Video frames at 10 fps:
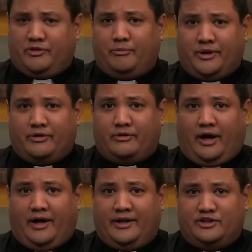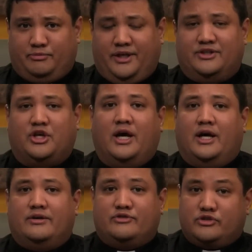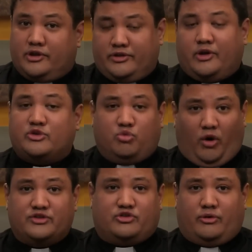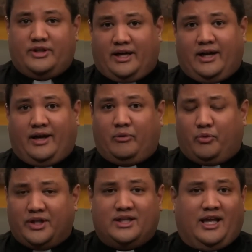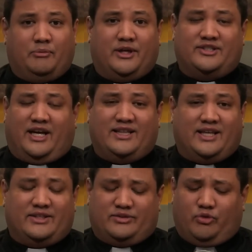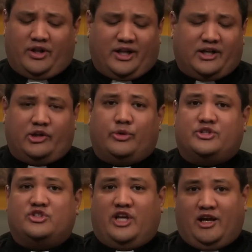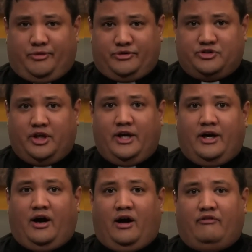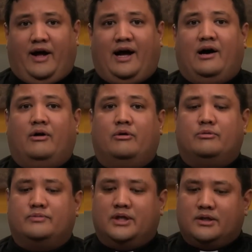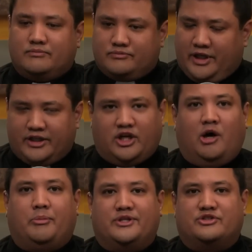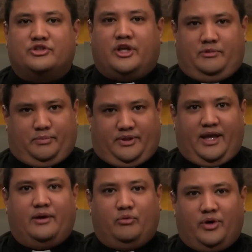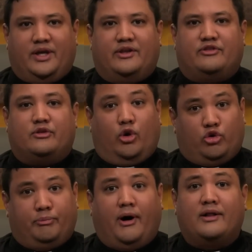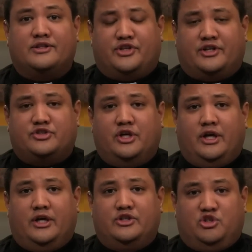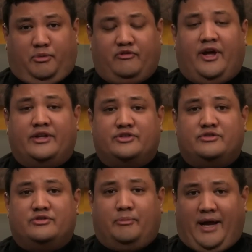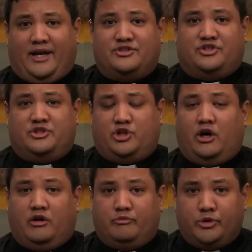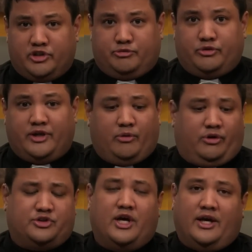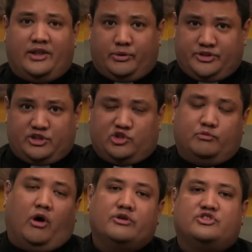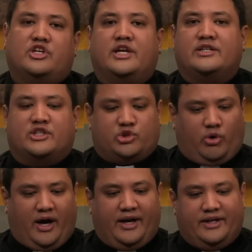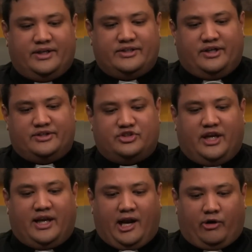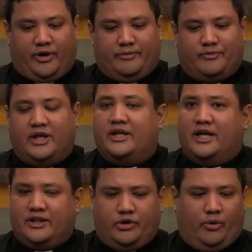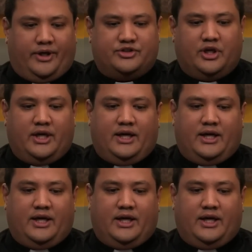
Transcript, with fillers: of the bigger ISPs. There, there was one story that I, I really like because I think it's one of the clearest examples of how incumbents can play with local politics to prevent the passage of municipal networks. There was a small city in the tri-state area in Illinois.